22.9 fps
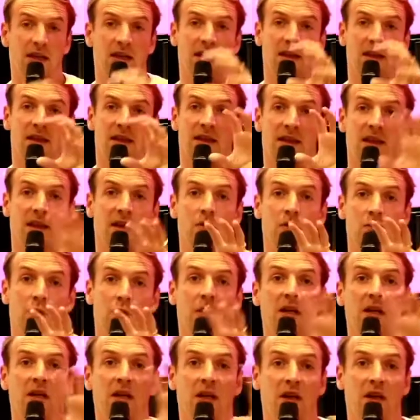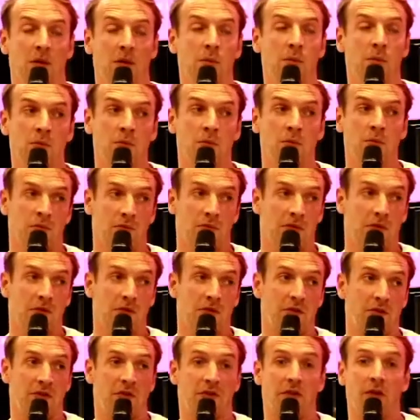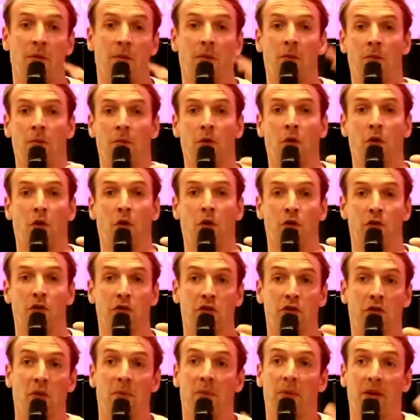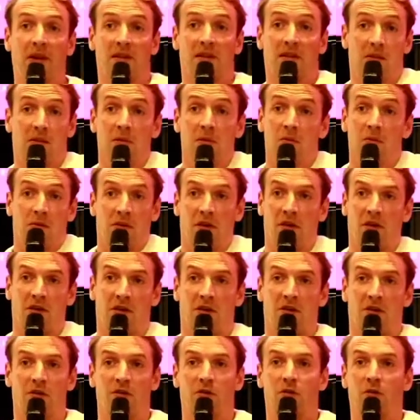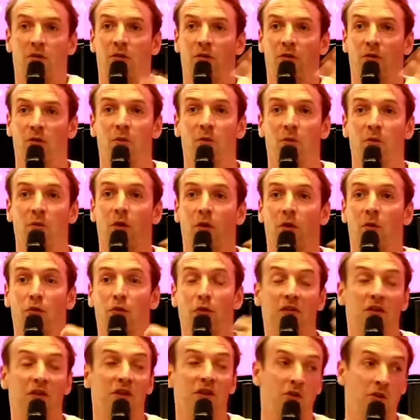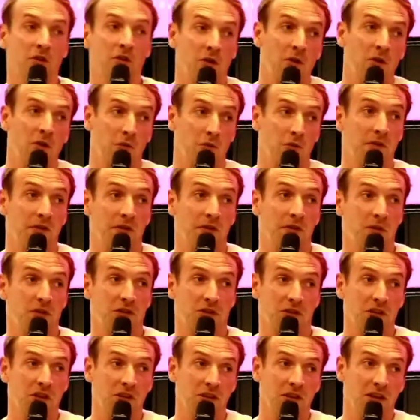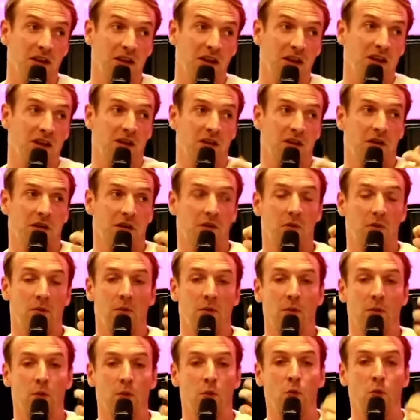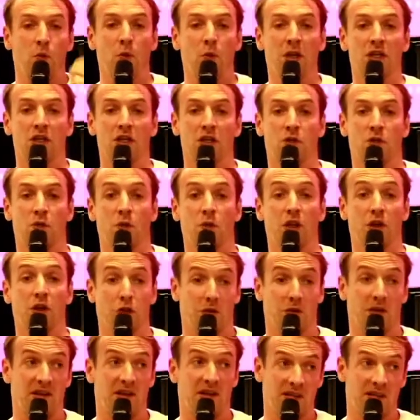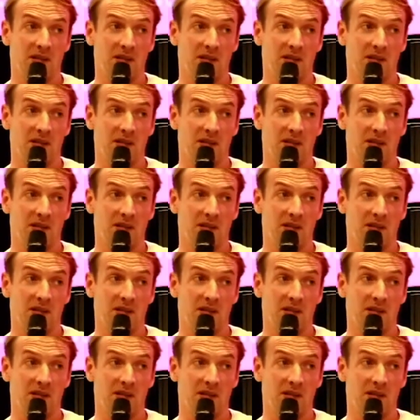that will come from a third party, so a professional refurbisher, which we curated.